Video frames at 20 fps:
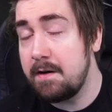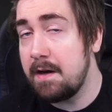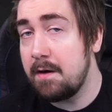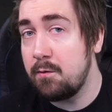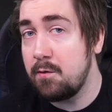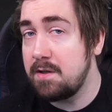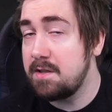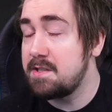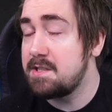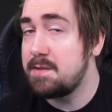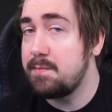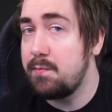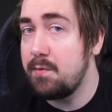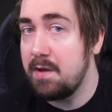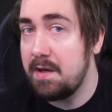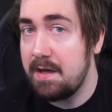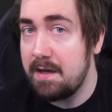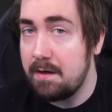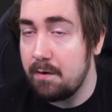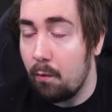I would
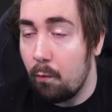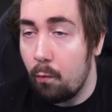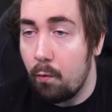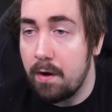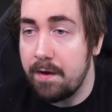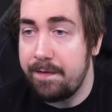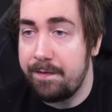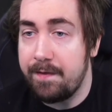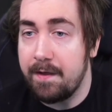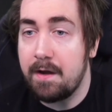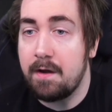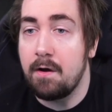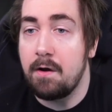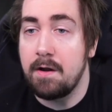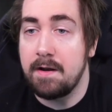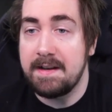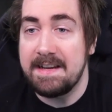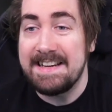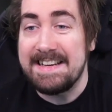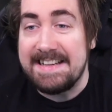explain what the
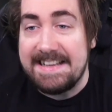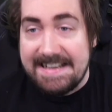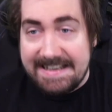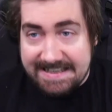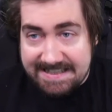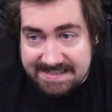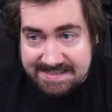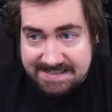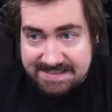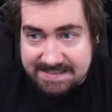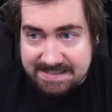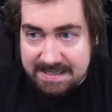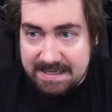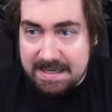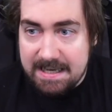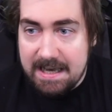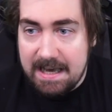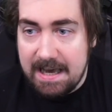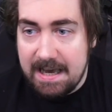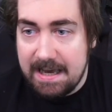gauntlet is.
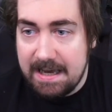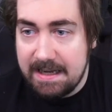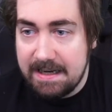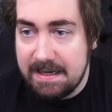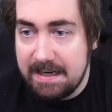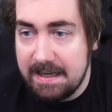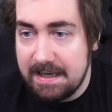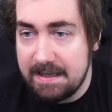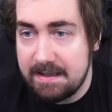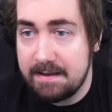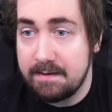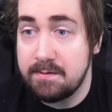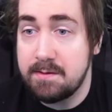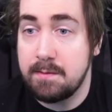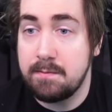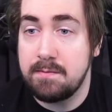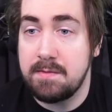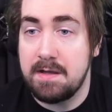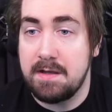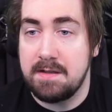And give
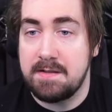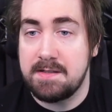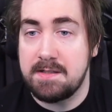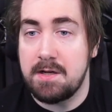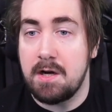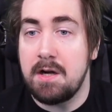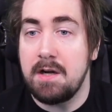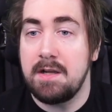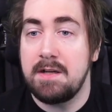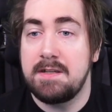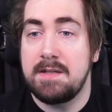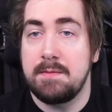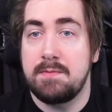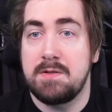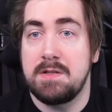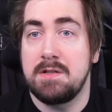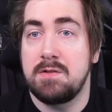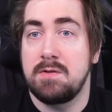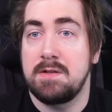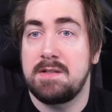some starting tips
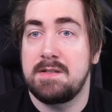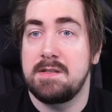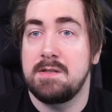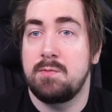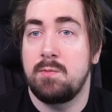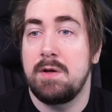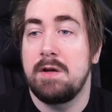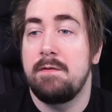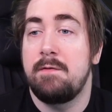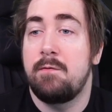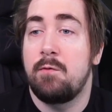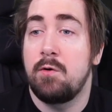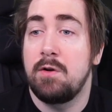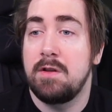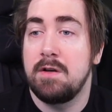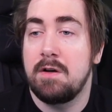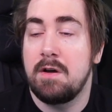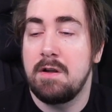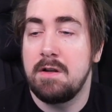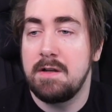and tricks as well for
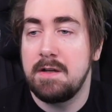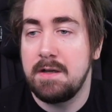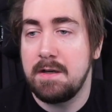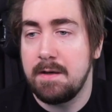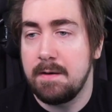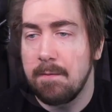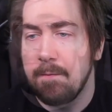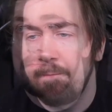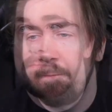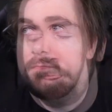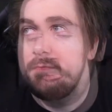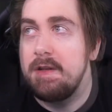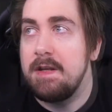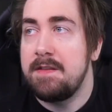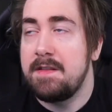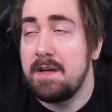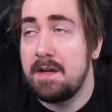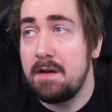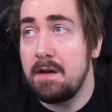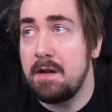the gauntlet.
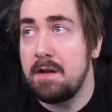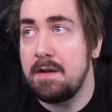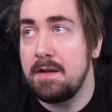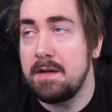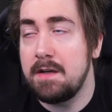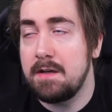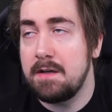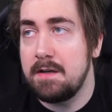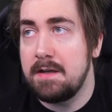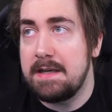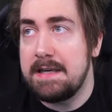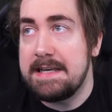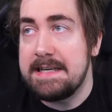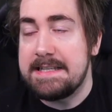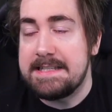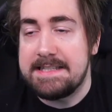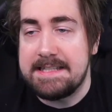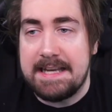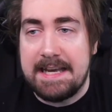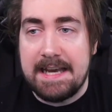The gauntlet
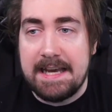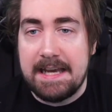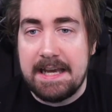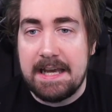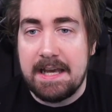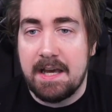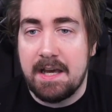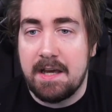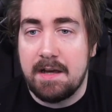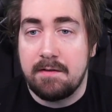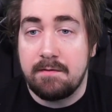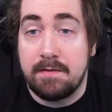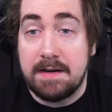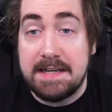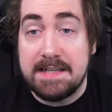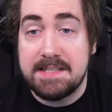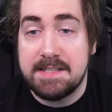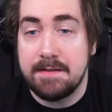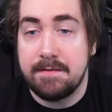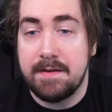is a
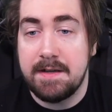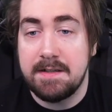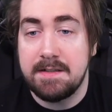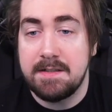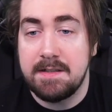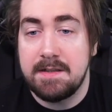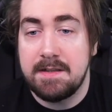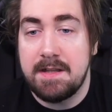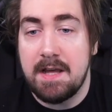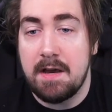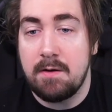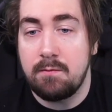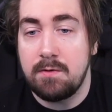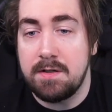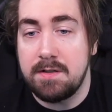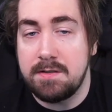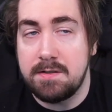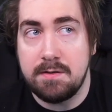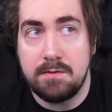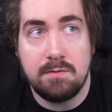race event that we
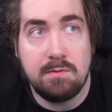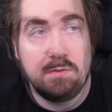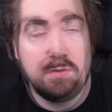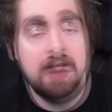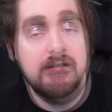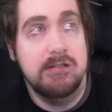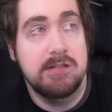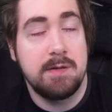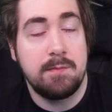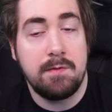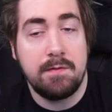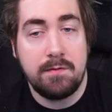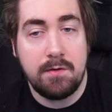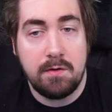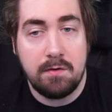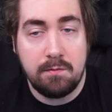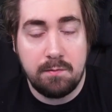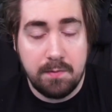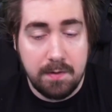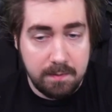do. Some of
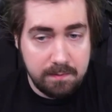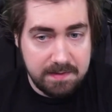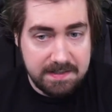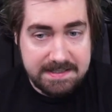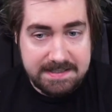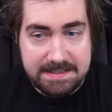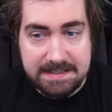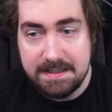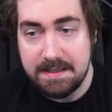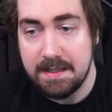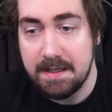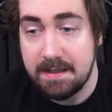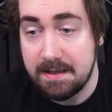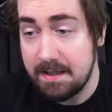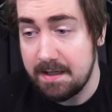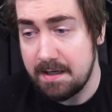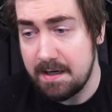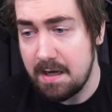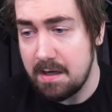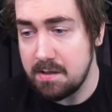you have probably seen like the
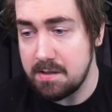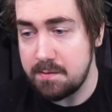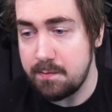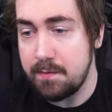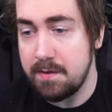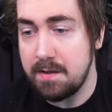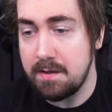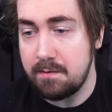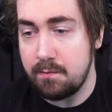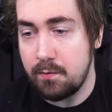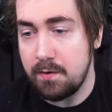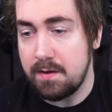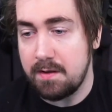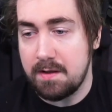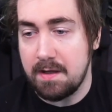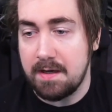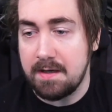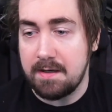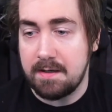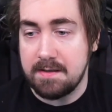announcement with
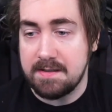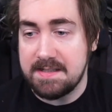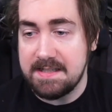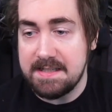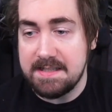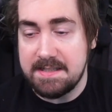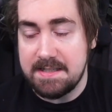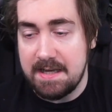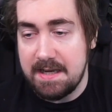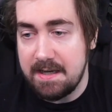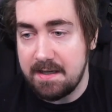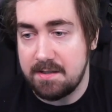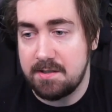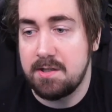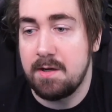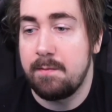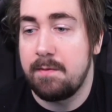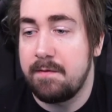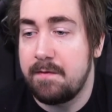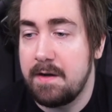like Ziz and
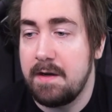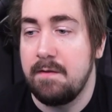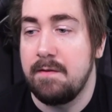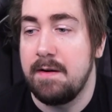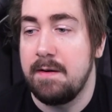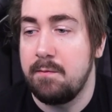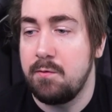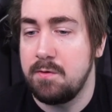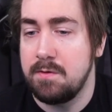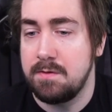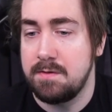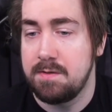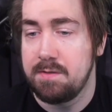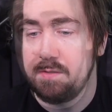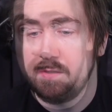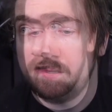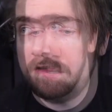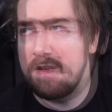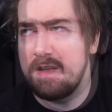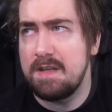Shopify Rebels.
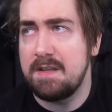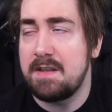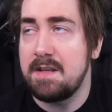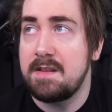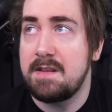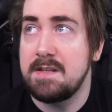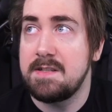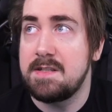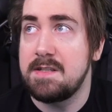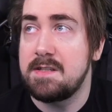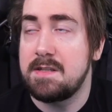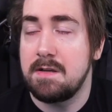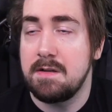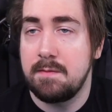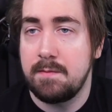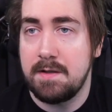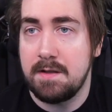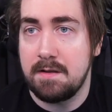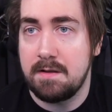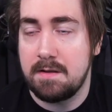I think this is going to
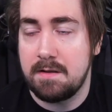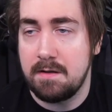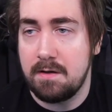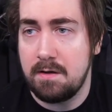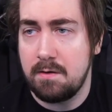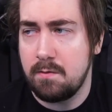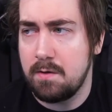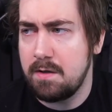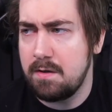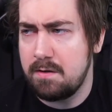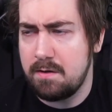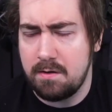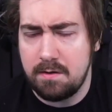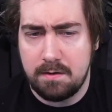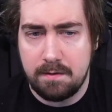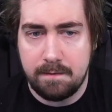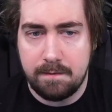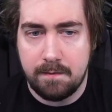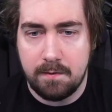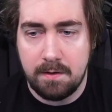be the third
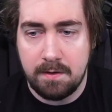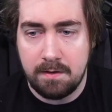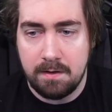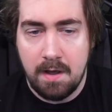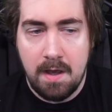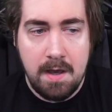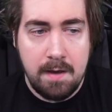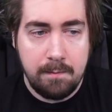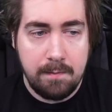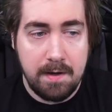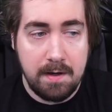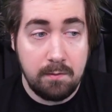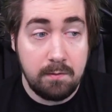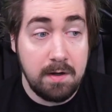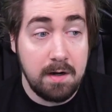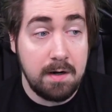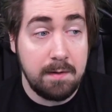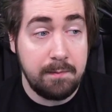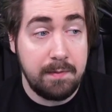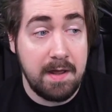or fourth. But we
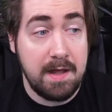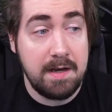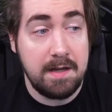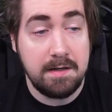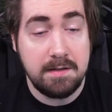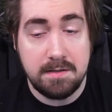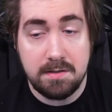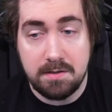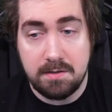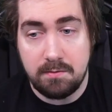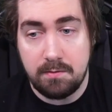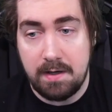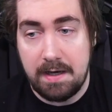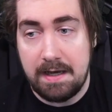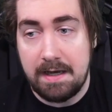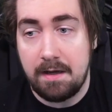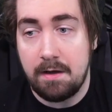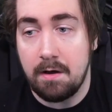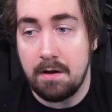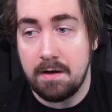are planning to do
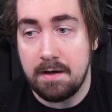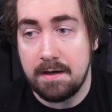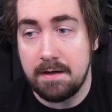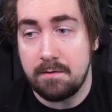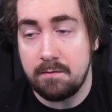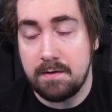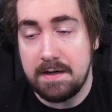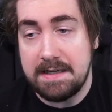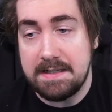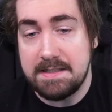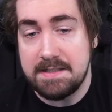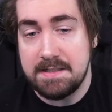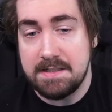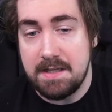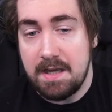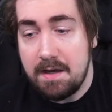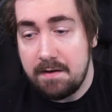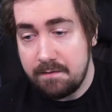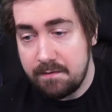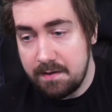a gauntlet race
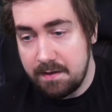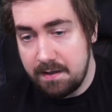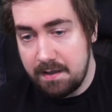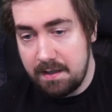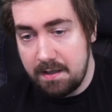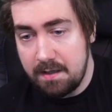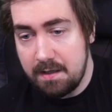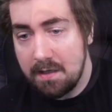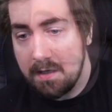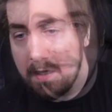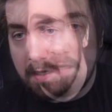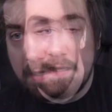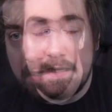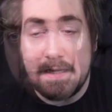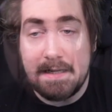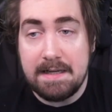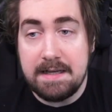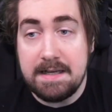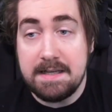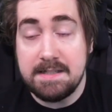every league.
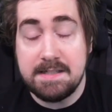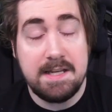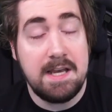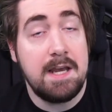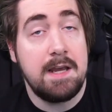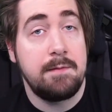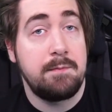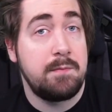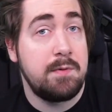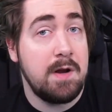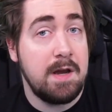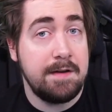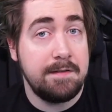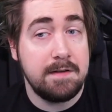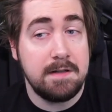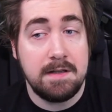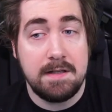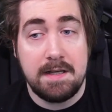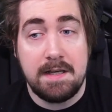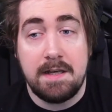It is a
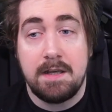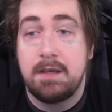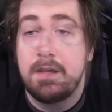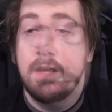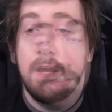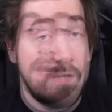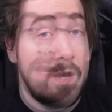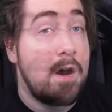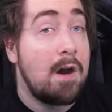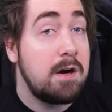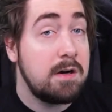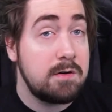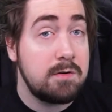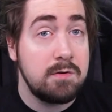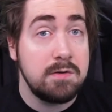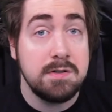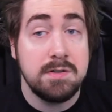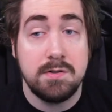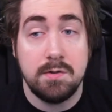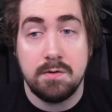private league,
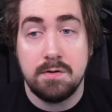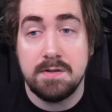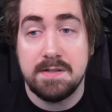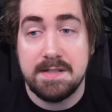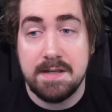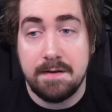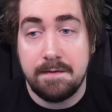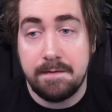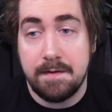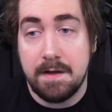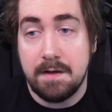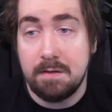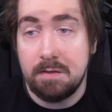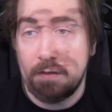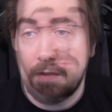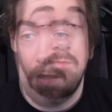hardcore solo cell fun.